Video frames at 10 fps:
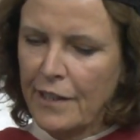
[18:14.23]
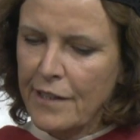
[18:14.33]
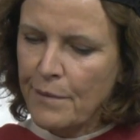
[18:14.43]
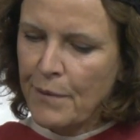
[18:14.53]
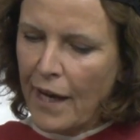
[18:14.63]

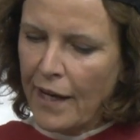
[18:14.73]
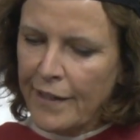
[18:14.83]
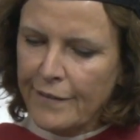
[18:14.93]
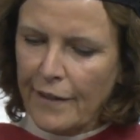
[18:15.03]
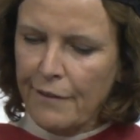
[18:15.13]
To be
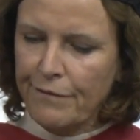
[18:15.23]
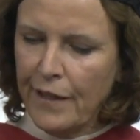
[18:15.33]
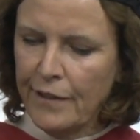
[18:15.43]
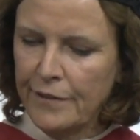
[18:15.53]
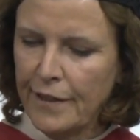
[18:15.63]
honest, I
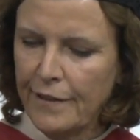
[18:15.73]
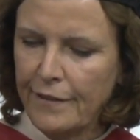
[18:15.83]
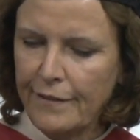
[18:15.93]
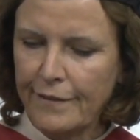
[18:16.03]
found this